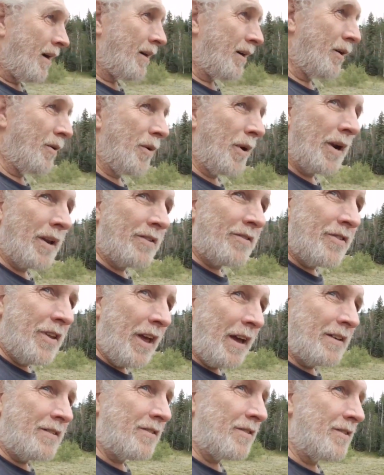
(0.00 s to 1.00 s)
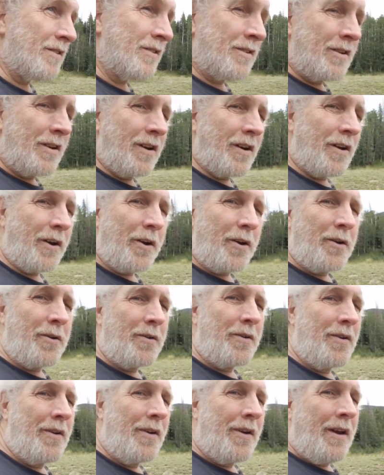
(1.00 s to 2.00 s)
go when it's nice and clear.
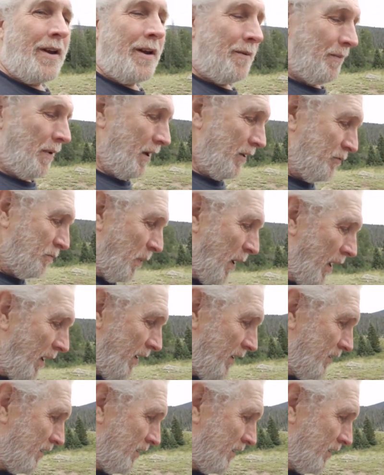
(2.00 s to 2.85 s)
My spot